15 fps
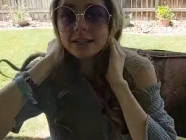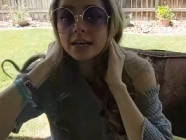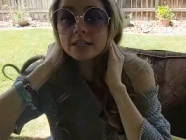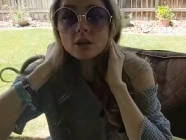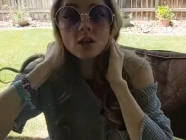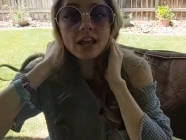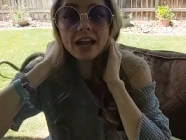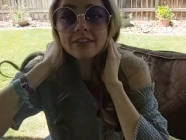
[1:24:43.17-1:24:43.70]

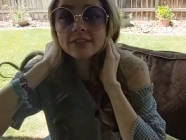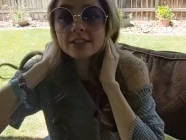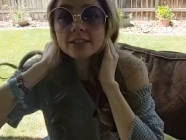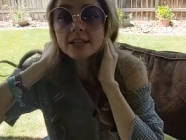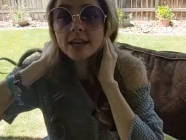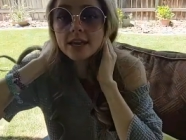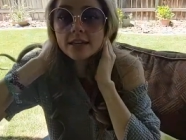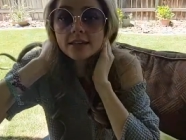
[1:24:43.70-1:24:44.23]
That's all I have to
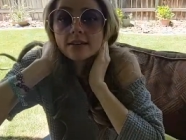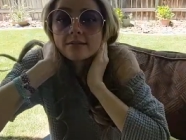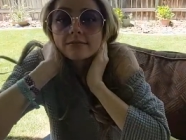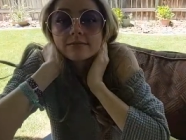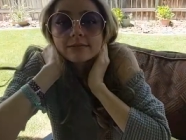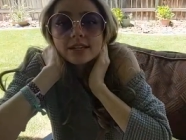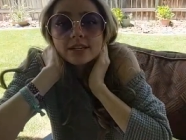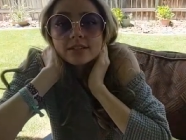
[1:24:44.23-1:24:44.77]
say.
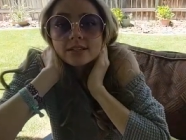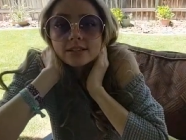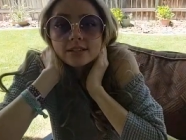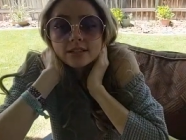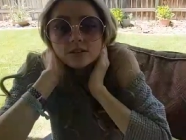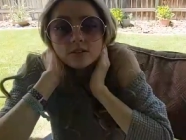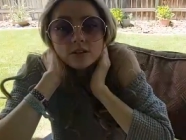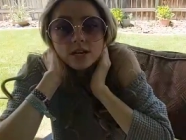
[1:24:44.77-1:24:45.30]
That's it.
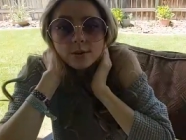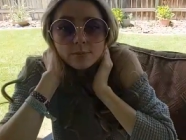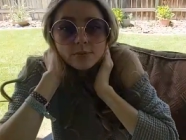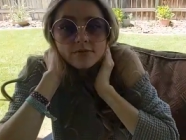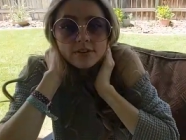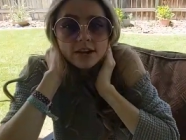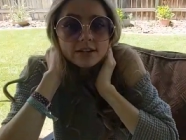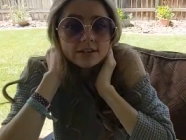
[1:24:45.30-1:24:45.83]
That's all I can
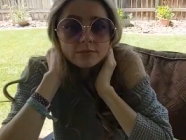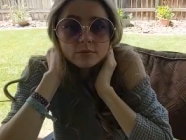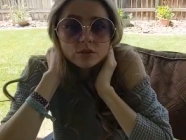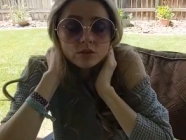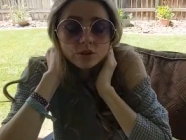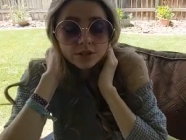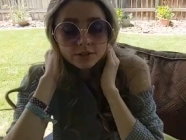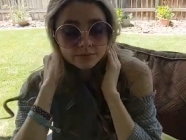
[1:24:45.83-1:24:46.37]
provide. I'm
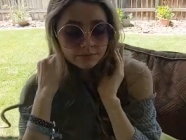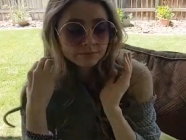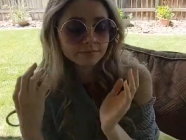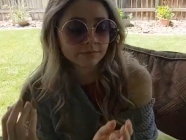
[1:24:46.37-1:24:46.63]
sorry.